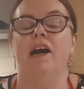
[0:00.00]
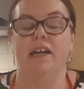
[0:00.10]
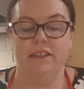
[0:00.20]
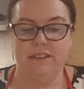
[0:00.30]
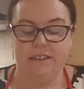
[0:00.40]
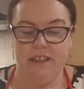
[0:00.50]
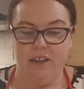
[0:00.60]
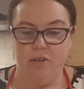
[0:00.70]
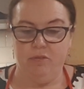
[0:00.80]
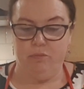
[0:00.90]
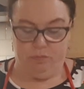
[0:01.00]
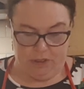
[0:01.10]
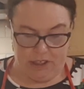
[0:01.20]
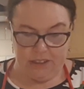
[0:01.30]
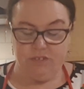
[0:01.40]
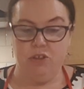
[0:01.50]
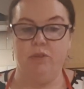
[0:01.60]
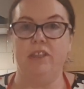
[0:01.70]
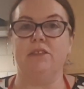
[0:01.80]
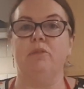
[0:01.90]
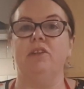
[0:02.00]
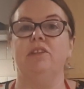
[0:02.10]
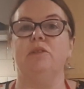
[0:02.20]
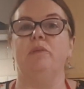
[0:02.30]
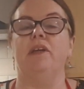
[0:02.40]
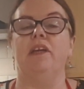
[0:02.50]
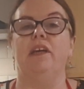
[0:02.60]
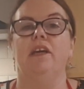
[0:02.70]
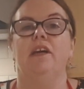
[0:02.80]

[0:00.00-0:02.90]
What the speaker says: and the next few weeks I'm going to be